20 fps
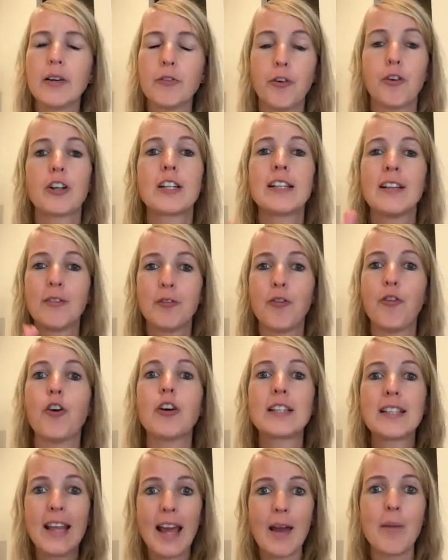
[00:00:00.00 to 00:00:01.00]
for
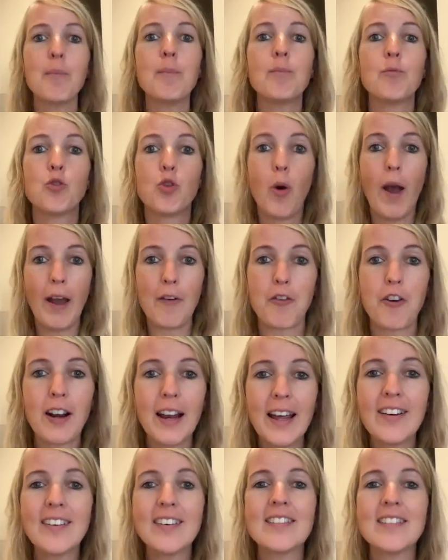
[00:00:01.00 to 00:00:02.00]
them to have
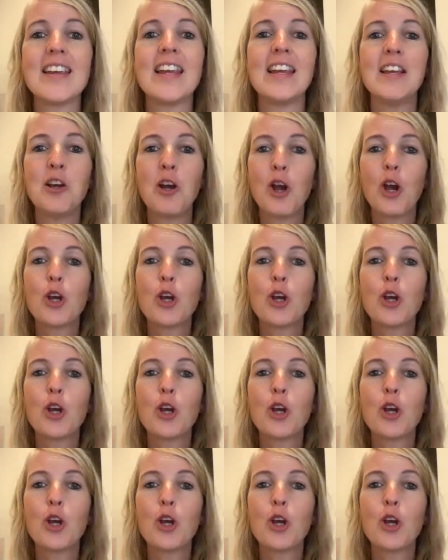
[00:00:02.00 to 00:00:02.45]
clarity,